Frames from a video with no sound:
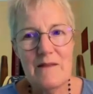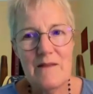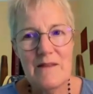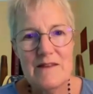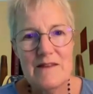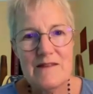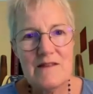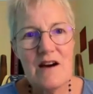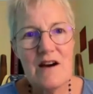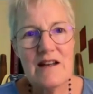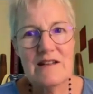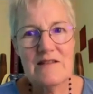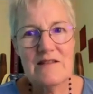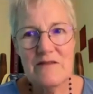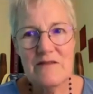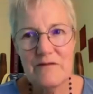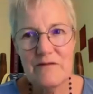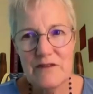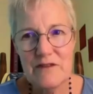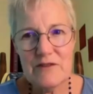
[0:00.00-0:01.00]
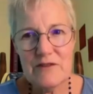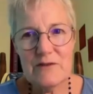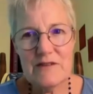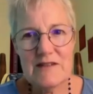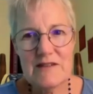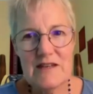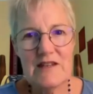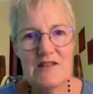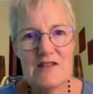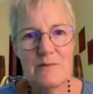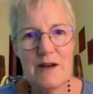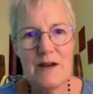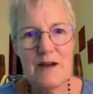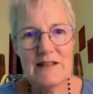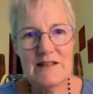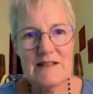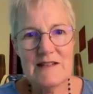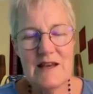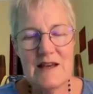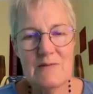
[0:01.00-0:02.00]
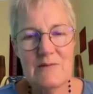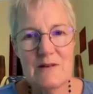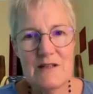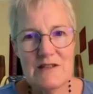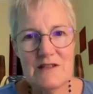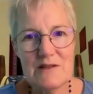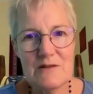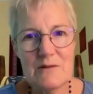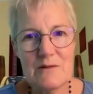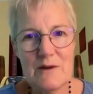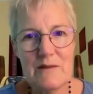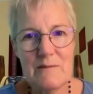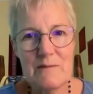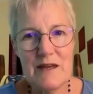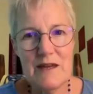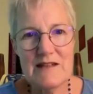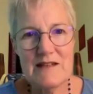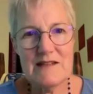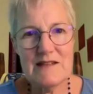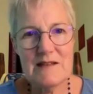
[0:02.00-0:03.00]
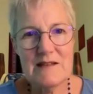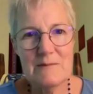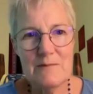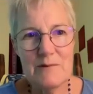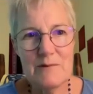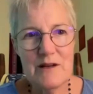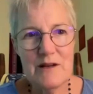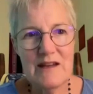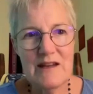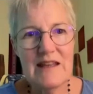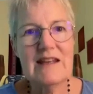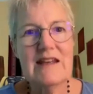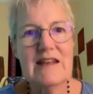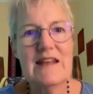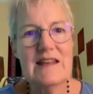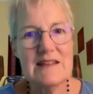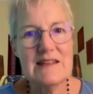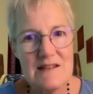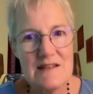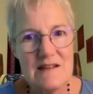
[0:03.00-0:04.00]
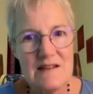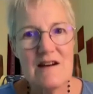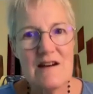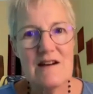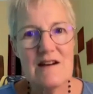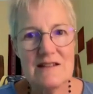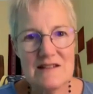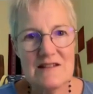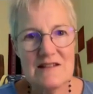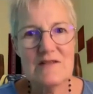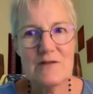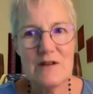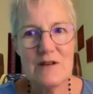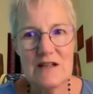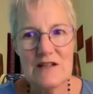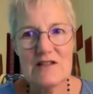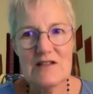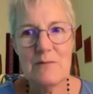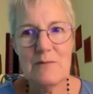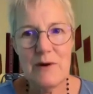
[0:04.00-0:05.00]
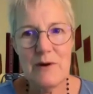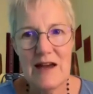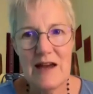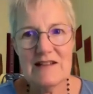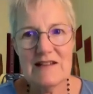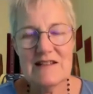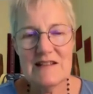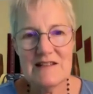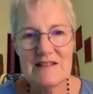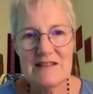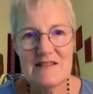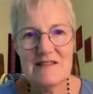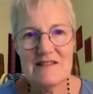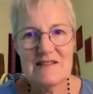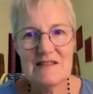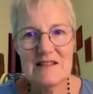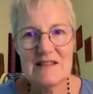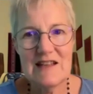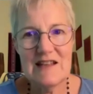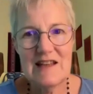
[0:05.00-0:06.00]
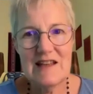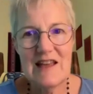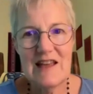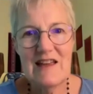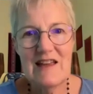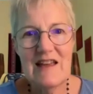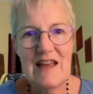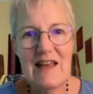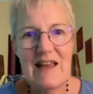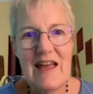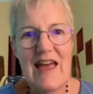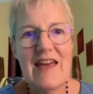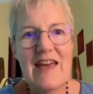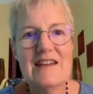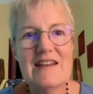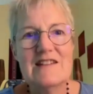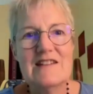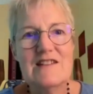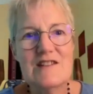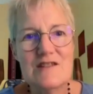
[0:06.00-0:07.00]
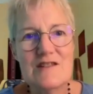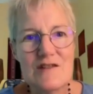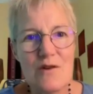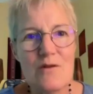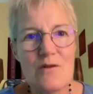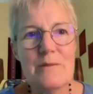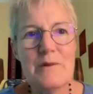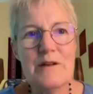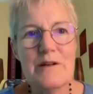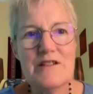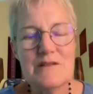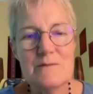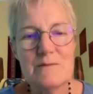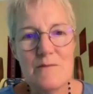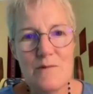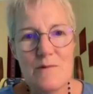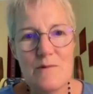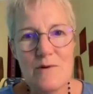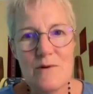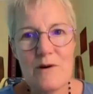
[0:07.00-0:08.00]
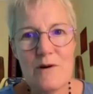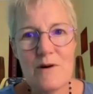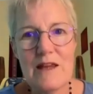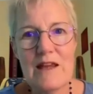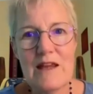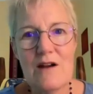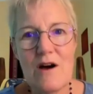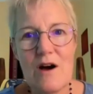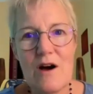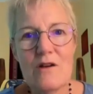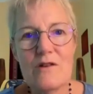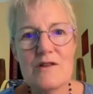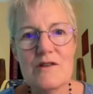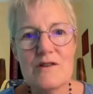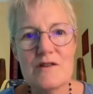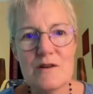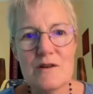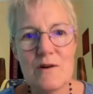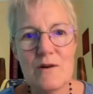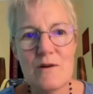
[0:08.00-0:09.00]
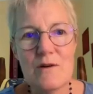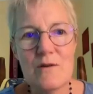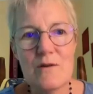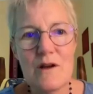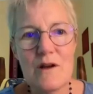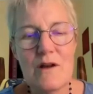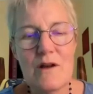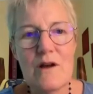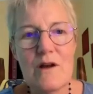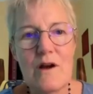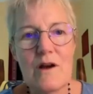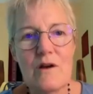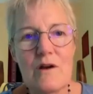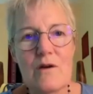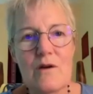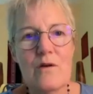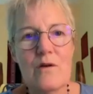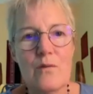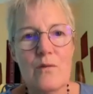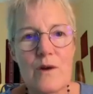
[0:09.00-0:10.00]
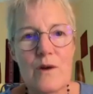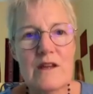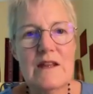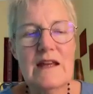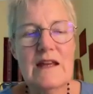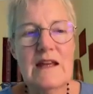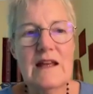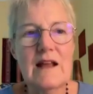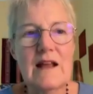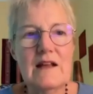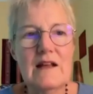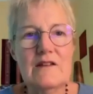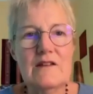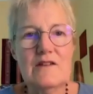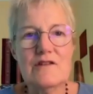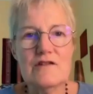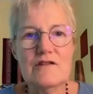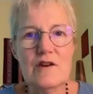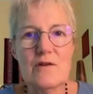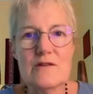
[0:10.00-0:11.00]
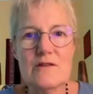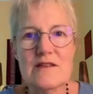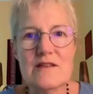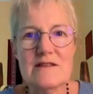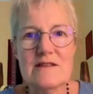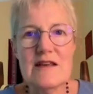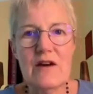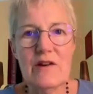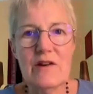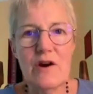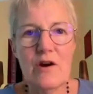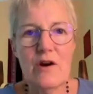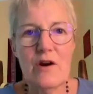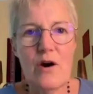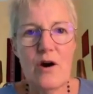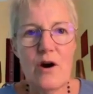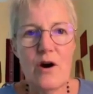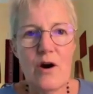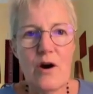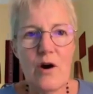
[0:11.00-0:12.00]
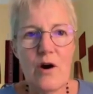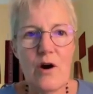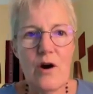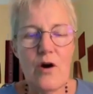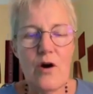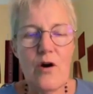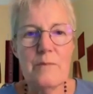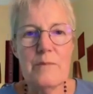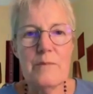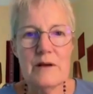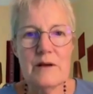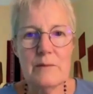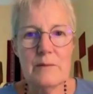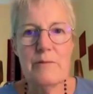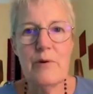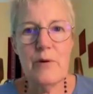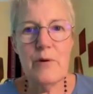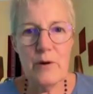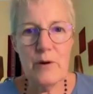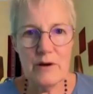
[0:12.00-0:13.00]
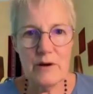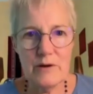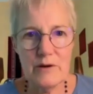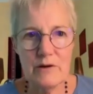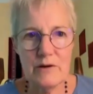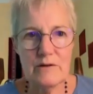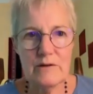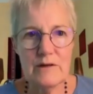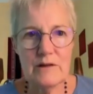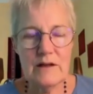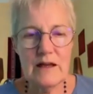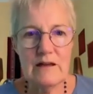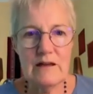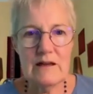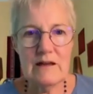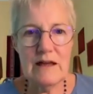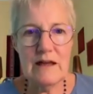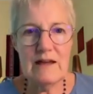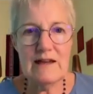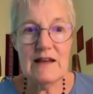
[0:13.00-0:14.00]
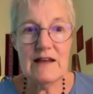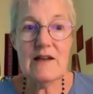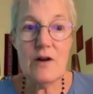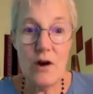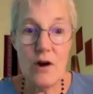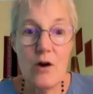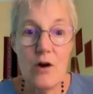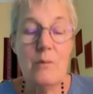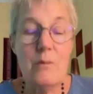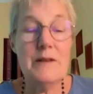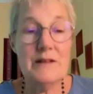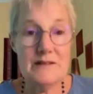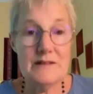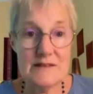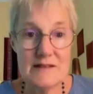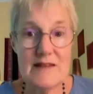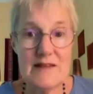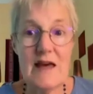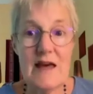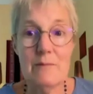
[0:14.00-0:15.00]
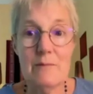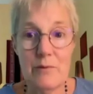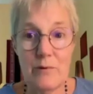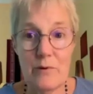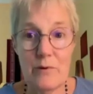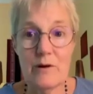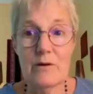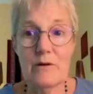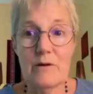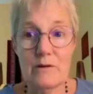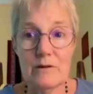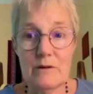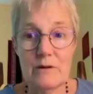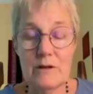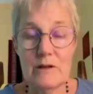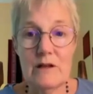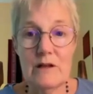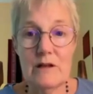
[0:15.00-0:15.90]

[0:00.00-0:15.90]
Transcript: this kind of visualization practice that we do with Medicine Buddha, it is a concentration practice. And it's so much more. It also really shows us how to open a portal, and it opens that portal